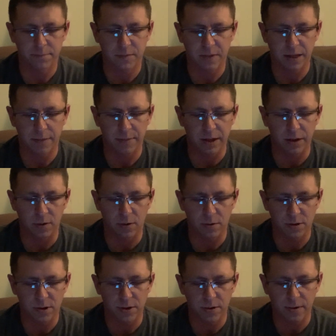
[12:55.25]
Let me
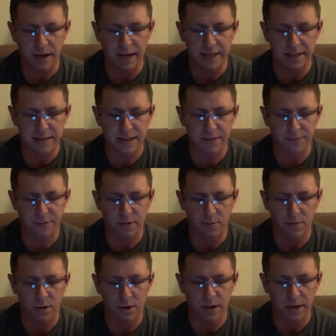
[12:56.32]
go to a different
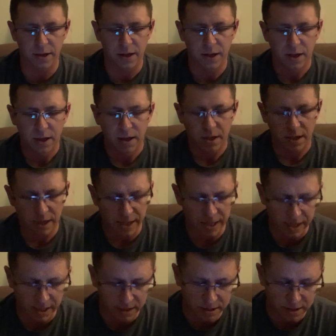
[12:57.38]
one.
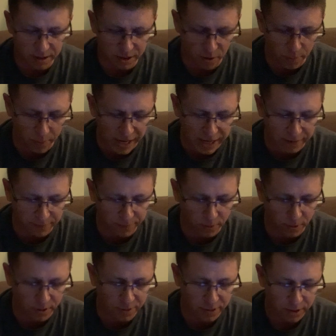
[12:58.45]
And to go back and
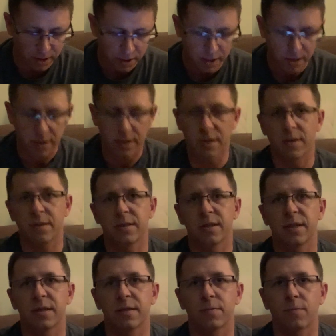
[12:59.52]
forth, there's
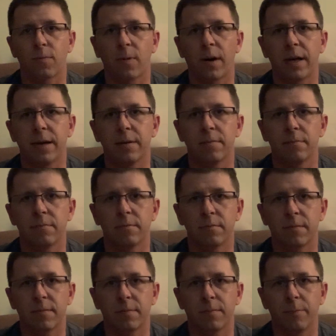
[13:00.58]
this right
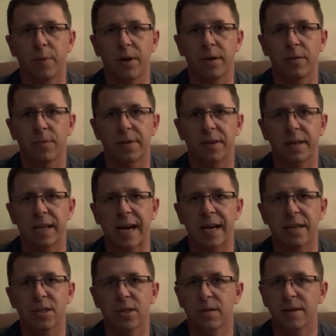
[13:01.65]
button with a
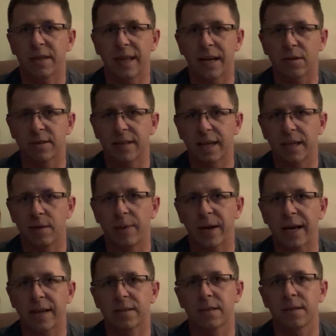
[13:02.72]
dash that'll take you
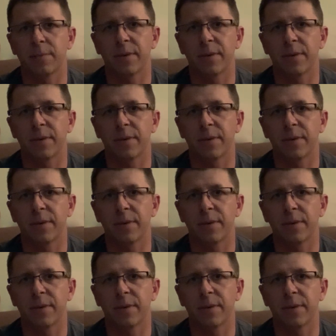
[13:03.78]
back to the